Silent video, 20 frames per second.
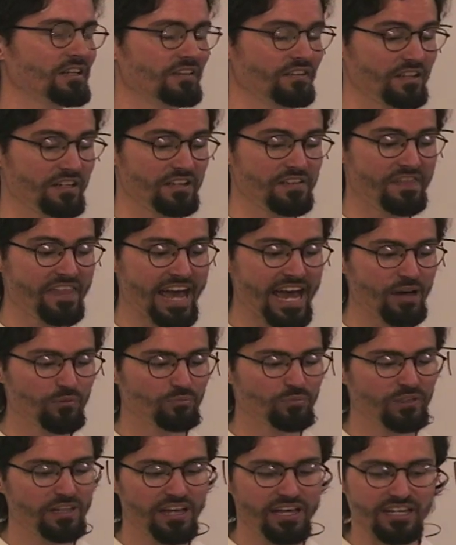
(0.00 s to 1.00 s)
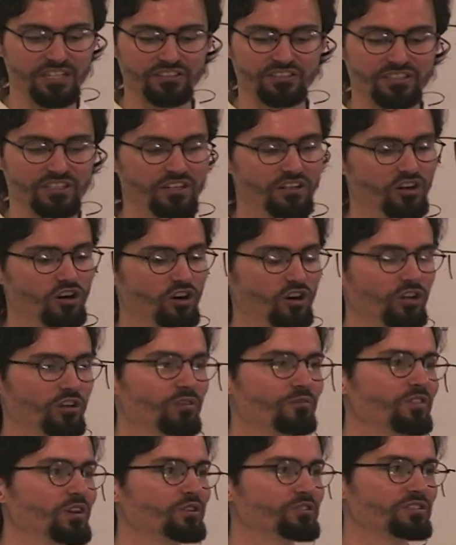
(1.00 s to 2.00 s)
That in that place, all
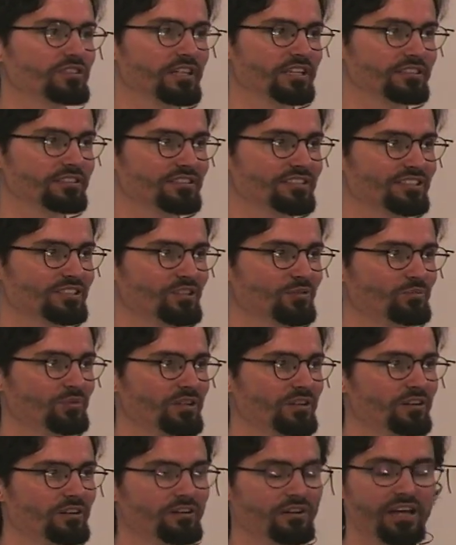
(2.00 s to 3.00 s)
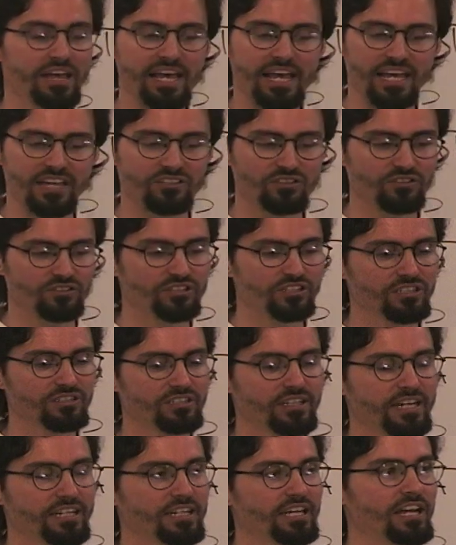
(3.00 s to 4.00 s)
of those things disappear and you're
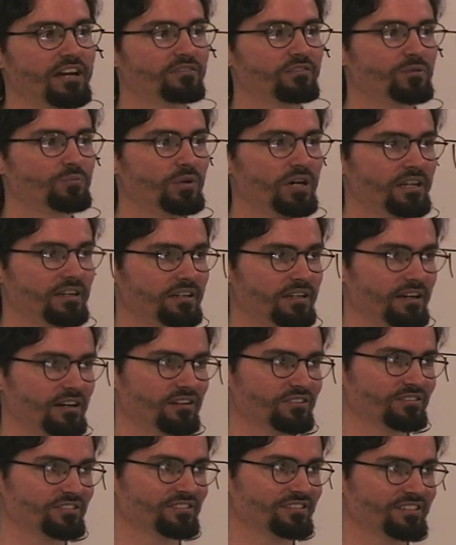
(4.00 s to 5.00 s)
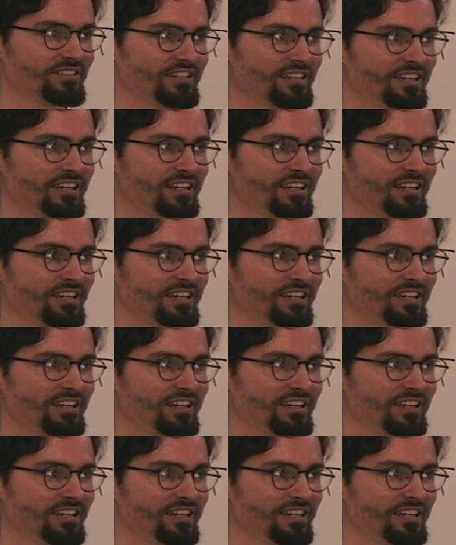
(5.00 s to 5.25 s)
just like everybody else.